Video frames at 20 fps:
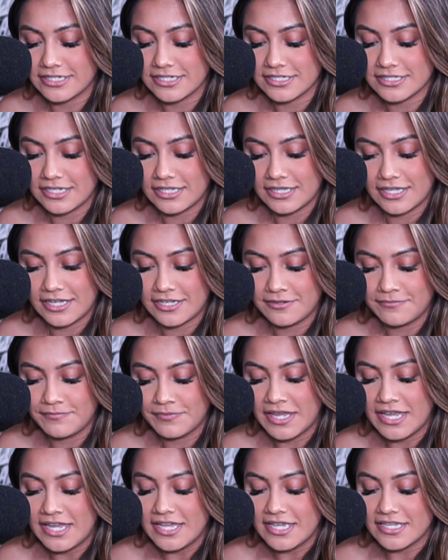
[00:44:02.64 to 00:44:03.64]
Disneyland.
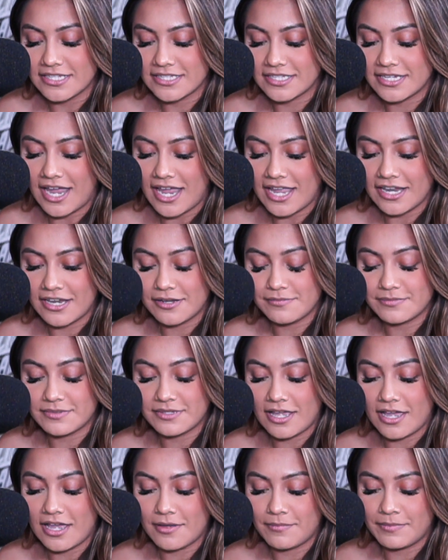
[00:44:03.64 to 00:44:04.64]
This guy comes
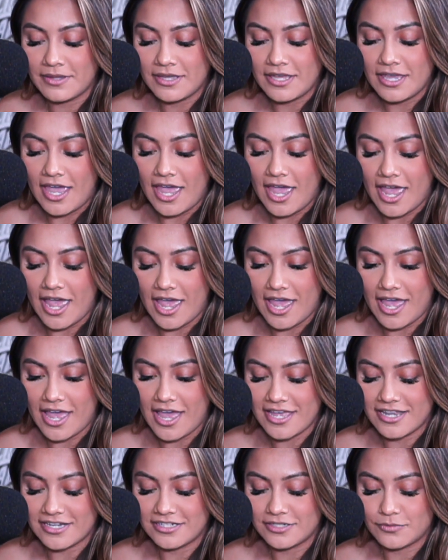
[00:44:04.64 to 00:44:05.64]
up
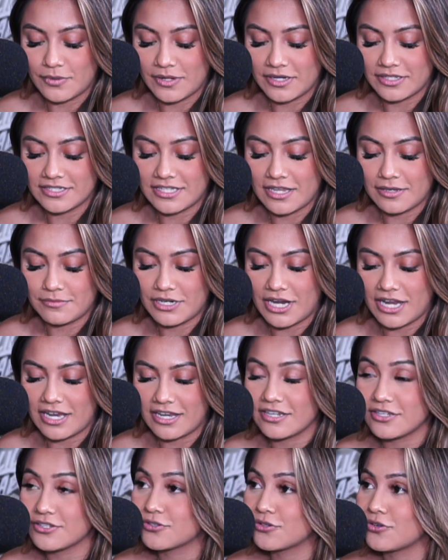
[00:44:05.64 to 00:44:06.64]
and he's wearing the same jacket
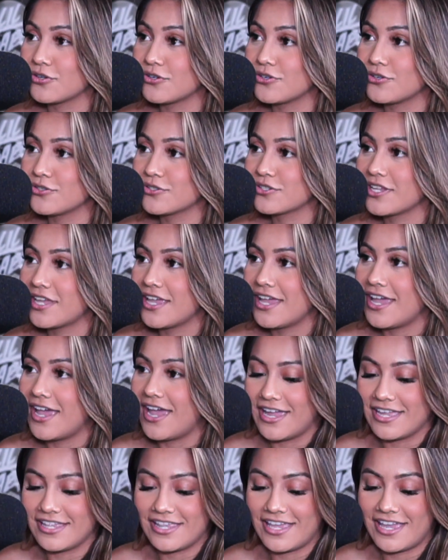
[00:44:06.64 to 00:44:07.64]
as Cruz. And